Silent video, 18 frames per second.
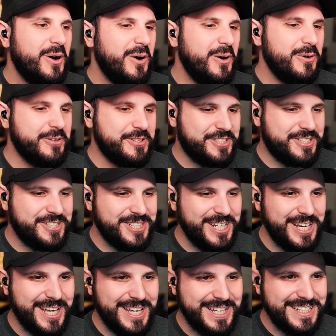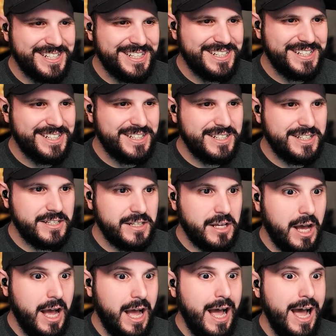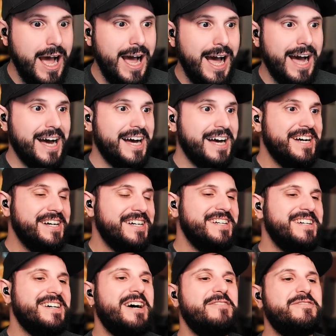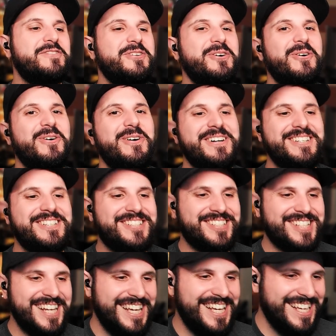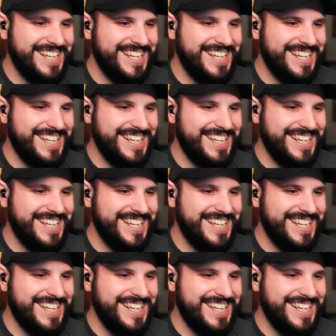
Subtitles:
Oh shit. Ah! Of course!